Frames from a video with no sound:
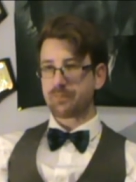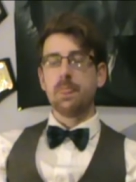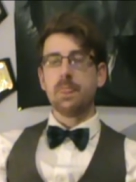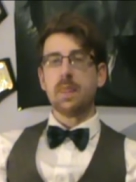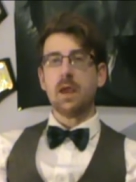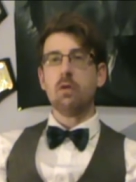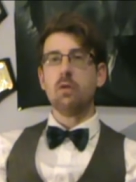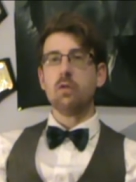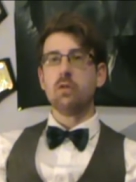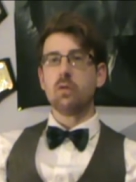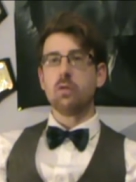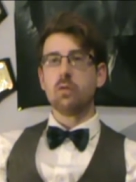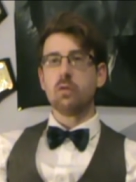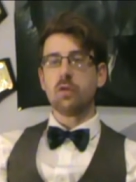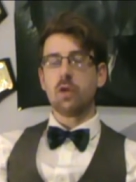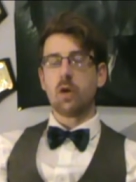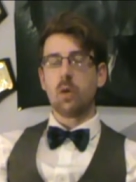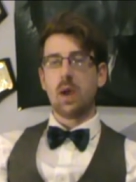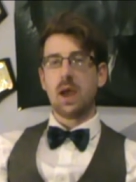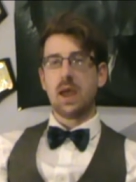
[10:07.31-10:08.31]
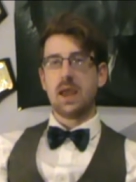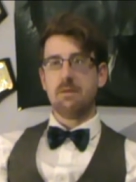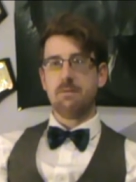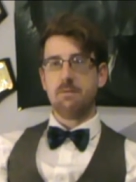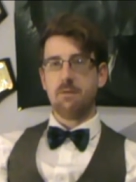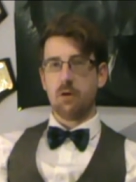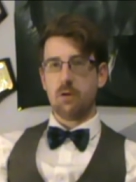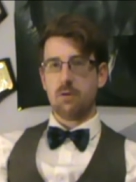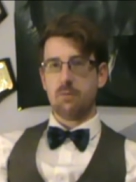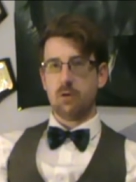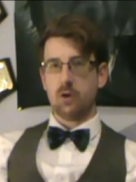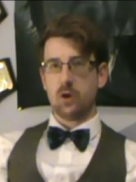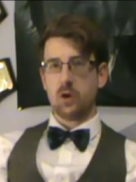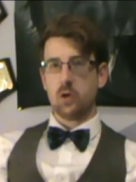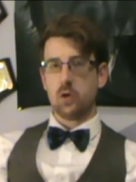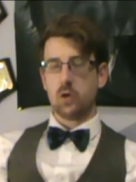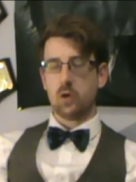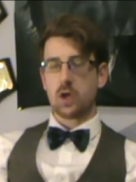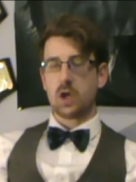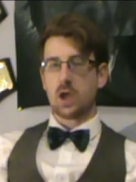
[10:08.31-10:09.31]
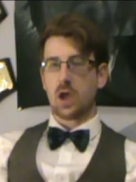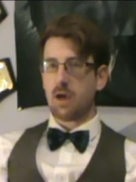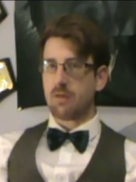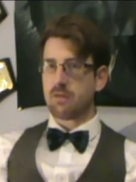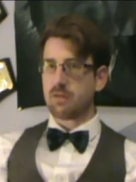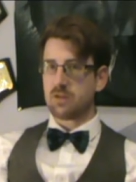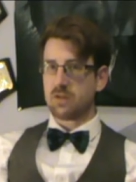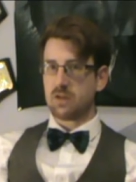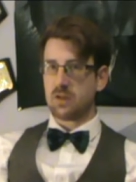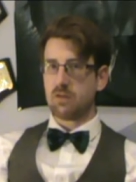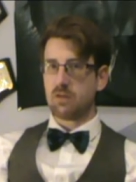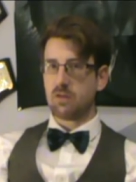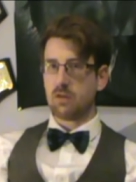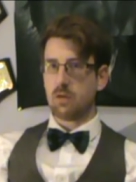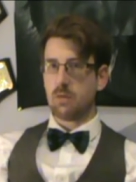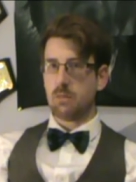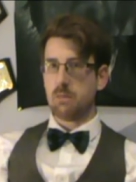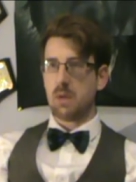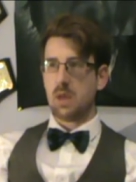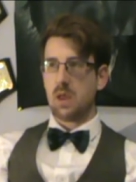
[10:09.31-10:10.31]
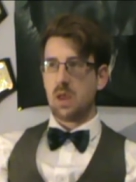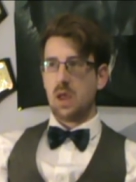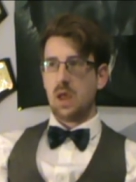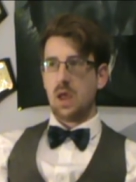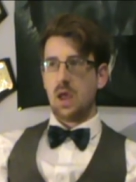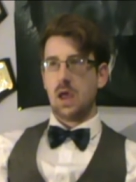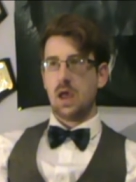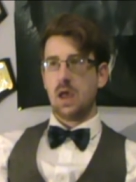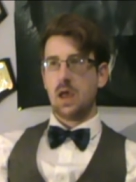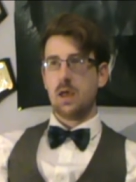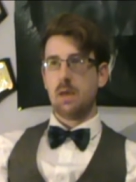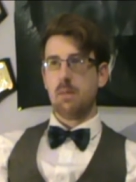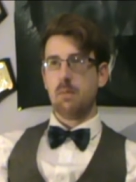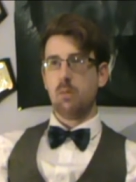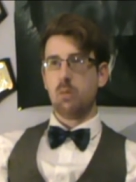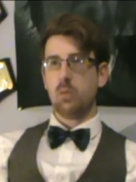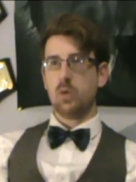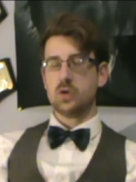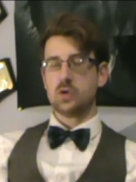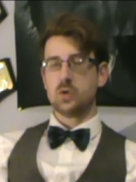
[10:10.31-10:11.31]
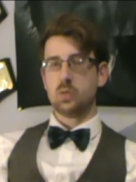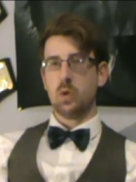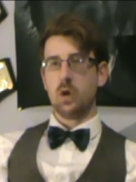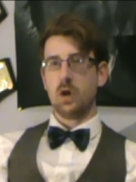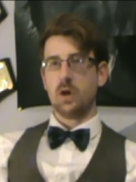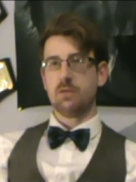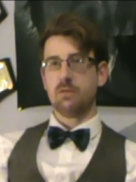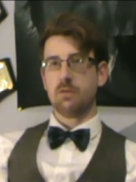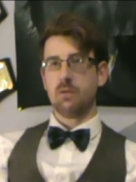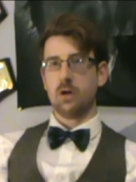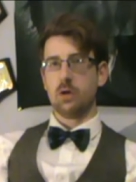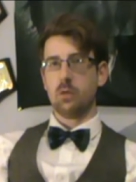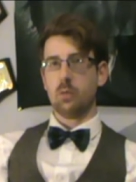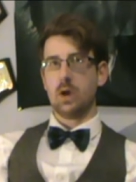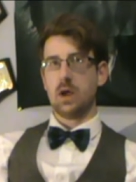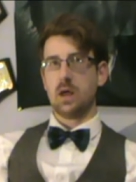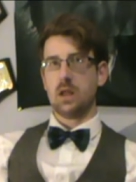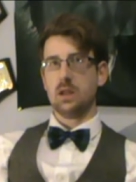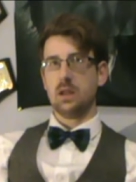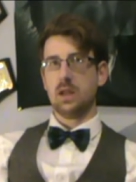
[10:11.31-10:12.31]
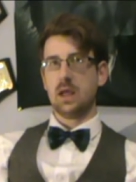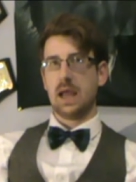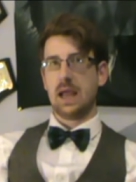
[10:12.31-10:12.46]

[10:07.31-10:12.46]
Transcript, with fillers: There is also a very, very good cover system um, which works very well.